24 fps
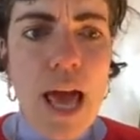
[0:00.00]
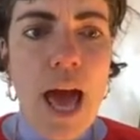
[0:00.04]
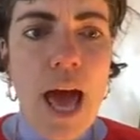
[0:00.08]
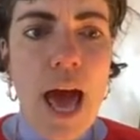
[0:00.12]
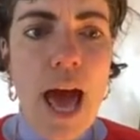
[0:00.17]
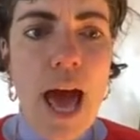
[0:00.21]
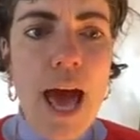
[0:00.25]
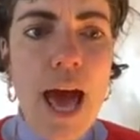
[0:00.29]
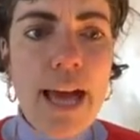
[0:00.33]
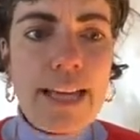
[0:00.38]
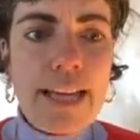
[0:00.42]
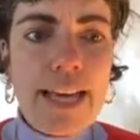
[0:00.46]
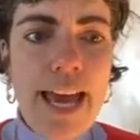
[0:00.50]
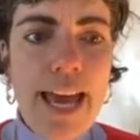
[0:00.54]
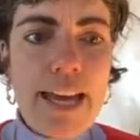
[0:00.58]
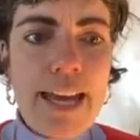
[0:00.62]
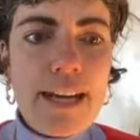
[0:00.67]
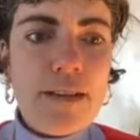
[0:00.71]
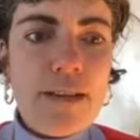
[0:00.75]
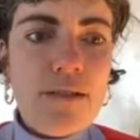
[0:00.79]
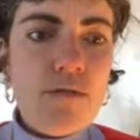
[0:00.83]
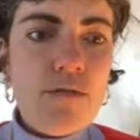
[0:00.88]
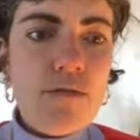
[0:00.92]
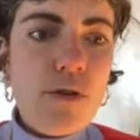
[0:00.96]

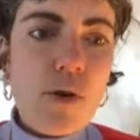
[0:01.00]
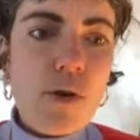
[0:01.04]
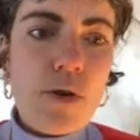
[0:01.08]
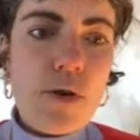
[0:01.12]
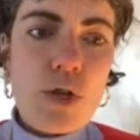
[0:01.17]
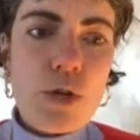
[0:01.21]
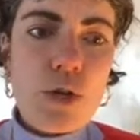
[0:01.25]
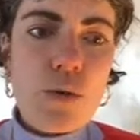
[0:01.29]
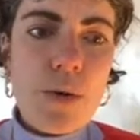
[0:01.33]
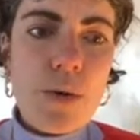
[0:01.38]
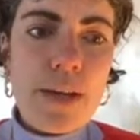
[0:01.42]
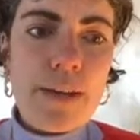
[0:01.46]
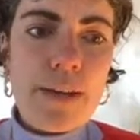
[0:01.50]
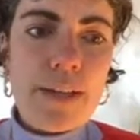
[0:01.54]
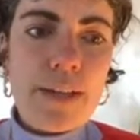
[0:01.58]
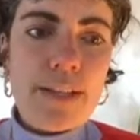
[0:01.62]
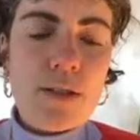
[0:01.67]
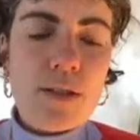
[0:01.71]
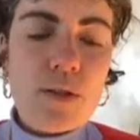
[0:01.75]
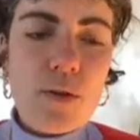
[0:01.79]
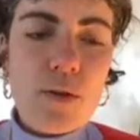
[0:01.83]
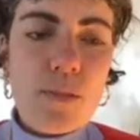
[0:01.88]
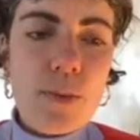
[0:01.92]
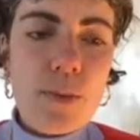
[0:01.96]
Again, not sure why
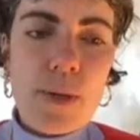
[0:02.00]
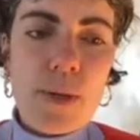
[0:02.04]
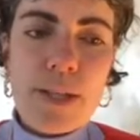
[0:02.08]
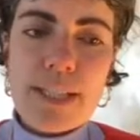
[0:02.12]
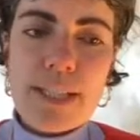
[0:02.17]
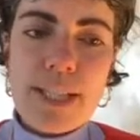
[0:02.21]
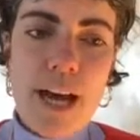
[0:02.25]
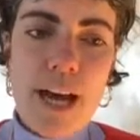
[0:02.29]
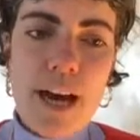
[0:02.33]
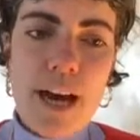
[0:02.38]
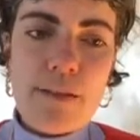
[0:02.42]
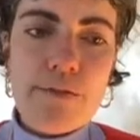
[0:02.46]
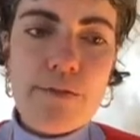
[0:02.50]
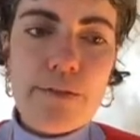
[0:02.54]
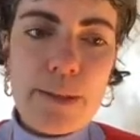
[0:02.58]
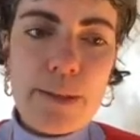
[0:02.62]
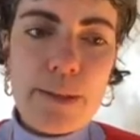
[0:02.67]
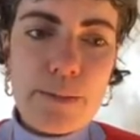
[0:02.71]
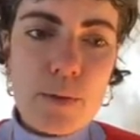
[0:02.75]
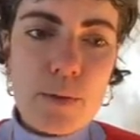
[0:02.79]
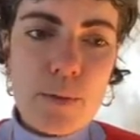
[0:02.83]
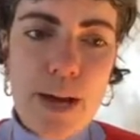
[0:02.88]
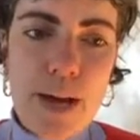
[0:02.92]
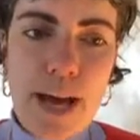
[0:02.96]
these dot points aren't
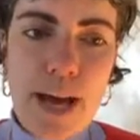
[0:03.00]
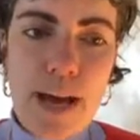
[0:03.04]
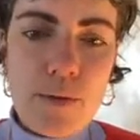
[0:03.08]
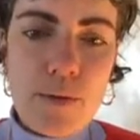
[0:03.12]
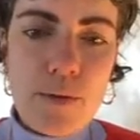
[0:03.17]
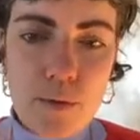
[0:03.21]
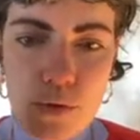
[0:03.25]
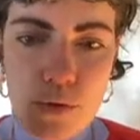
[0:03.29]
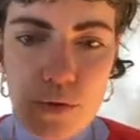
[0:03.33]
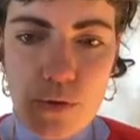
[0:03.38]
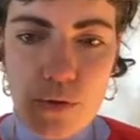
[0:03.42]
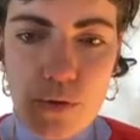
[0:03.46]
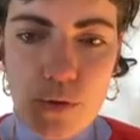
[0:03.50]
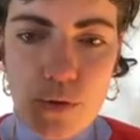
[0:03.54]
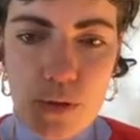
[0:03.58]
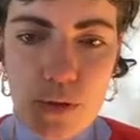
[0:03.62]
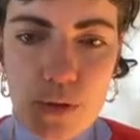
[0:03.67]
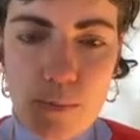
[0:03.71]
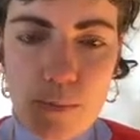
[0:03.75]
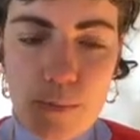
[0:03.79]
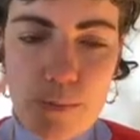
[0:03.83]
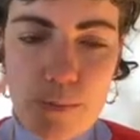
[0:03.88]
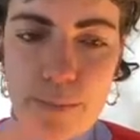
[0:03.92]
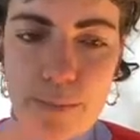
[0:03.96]
flipped around
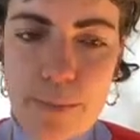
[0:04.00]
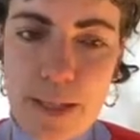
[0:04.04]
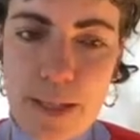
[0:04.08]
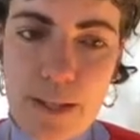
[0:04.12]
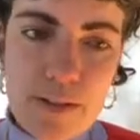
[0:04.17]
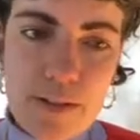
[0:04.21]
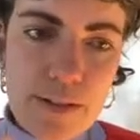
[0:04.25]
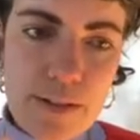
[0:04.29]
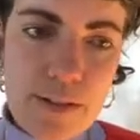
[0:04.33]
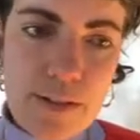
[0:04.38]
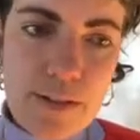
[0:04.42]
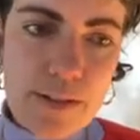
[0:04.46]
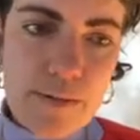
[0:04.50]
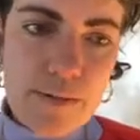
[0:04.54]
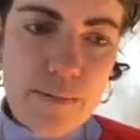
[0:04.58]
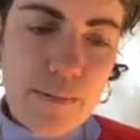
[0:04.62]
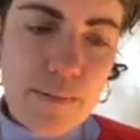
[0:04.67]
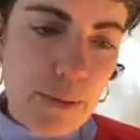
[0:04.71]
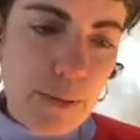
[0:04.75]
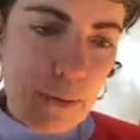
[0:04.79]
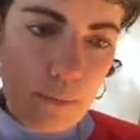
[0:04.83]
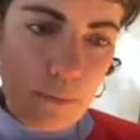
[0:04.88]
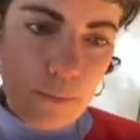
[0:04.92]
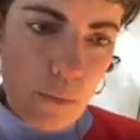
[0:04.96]

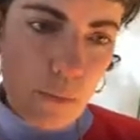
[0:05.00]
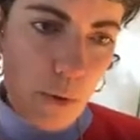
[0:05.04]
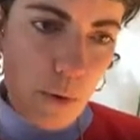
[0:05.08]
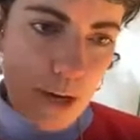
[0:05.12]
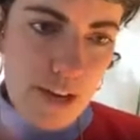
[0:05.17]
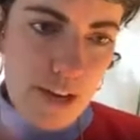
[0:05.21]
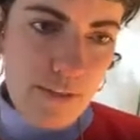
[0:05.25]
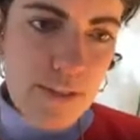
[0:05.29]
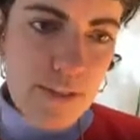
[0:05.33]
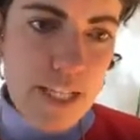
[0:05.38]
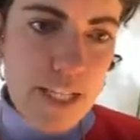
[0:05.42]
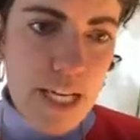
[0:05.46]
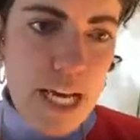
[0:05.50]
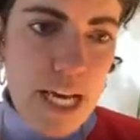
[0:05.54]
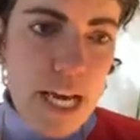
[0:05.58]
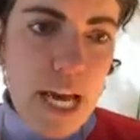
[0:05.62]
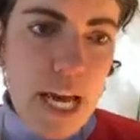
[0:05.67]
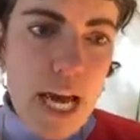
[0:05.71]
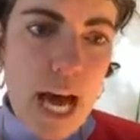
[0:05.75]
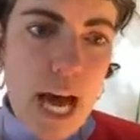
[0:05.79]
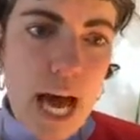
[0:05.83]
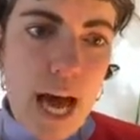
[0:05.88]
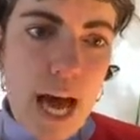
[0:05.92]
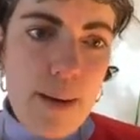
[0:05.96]
but whatevs.
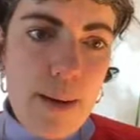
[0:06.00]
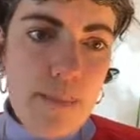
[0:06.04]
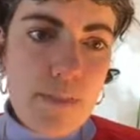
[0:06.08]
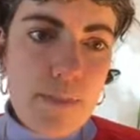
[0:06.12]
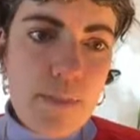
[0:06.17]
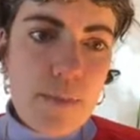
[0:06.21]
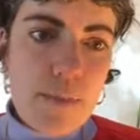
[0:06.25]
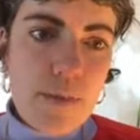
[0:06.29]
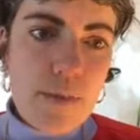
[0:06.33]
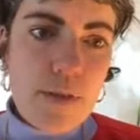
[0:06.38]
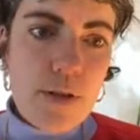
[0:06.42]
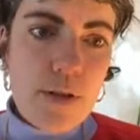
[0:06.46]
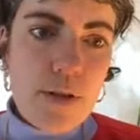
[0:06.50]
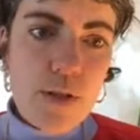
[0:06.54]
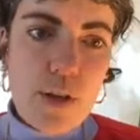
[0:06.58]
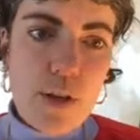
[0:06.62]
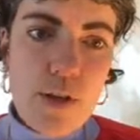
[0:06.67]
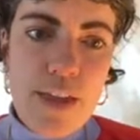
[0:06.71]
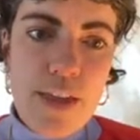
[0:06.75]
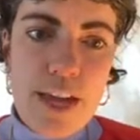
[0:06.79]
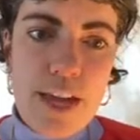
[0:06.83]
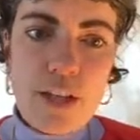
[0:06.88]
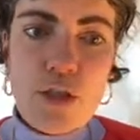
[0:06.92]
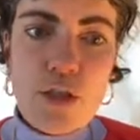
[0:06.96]
So
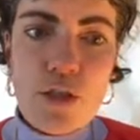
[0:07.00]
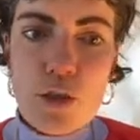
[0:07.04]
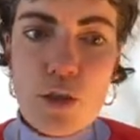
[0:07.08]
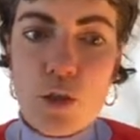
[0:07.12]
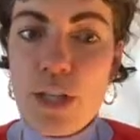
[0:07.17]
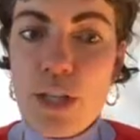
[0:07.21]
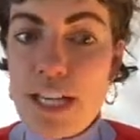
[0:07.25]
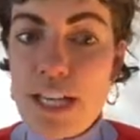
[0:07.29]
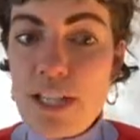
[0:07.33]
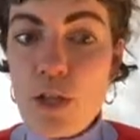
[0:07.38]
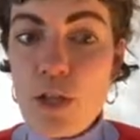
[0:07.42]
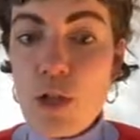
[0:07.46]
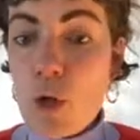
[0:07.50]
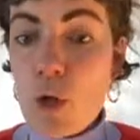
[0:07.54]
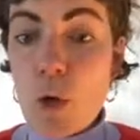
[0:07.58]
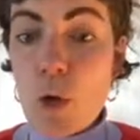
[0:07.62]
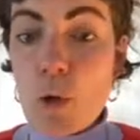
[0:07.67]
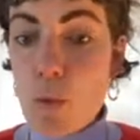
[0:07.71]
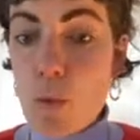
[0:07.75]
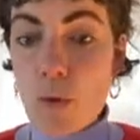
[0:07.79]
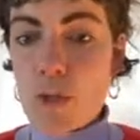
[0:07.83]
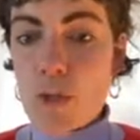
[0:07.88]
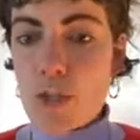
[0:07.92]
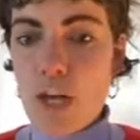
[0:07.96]
then you do need to
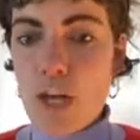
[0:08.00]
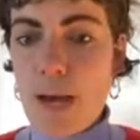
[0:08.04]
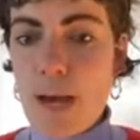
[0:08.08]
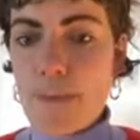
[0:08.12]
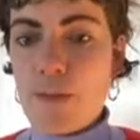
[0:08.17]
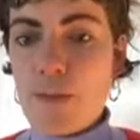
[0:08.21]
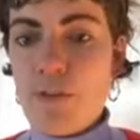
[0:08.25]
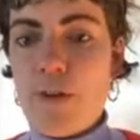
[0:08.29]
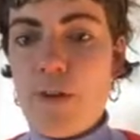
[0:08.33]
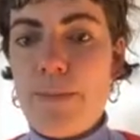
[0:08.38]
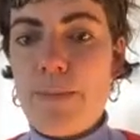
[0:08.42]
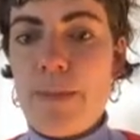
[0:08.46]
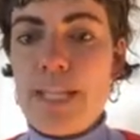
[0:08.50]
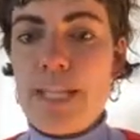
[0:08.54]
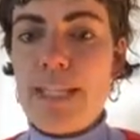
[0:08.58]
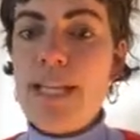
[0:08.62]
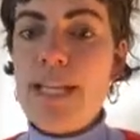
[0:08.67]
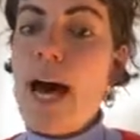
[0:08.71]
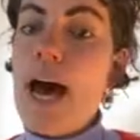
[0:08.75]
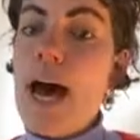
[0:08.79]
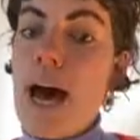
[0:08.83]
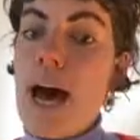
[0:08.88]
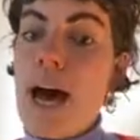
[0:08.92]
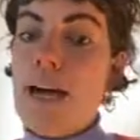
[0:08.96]
know what the types of remedies
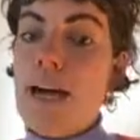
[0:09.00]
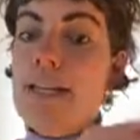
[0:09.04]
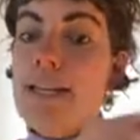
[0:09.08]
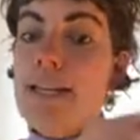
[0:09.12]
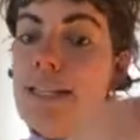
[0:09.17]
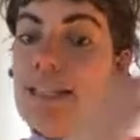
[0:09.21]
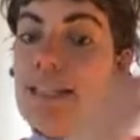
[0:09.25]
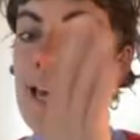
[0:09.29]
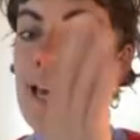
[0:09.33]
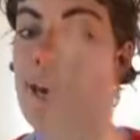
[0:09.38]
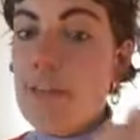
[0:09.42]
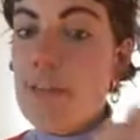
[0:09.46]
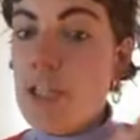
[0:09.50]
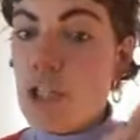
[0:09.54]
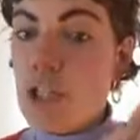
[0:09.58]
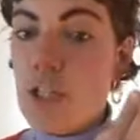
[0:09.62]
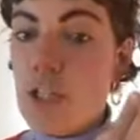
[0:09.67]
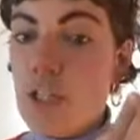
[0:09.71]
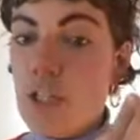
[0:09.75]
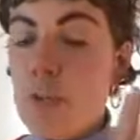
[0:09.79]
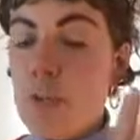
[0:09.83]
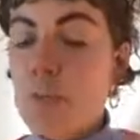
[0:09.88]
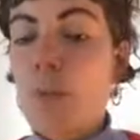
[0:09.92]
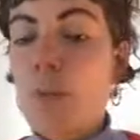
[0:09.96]
are.
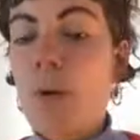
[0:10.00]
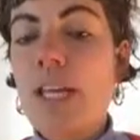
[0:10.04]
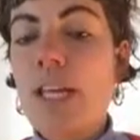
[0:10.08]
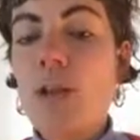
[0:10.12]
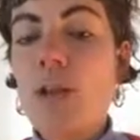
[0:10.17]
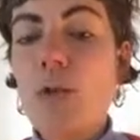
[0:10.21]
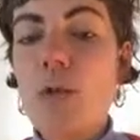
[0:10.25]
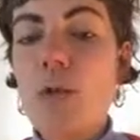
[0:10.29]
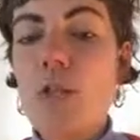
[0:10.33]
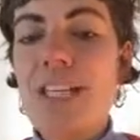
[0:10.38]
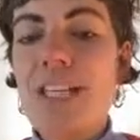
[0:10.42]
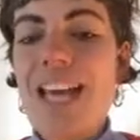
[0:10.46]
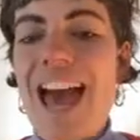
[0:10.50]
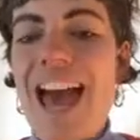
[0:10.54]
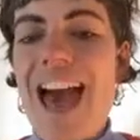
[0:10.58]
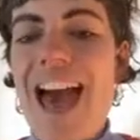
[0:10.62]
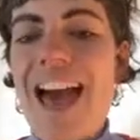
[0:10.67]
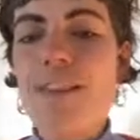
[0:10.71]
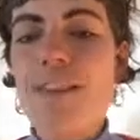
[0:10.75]
Damages. We looked at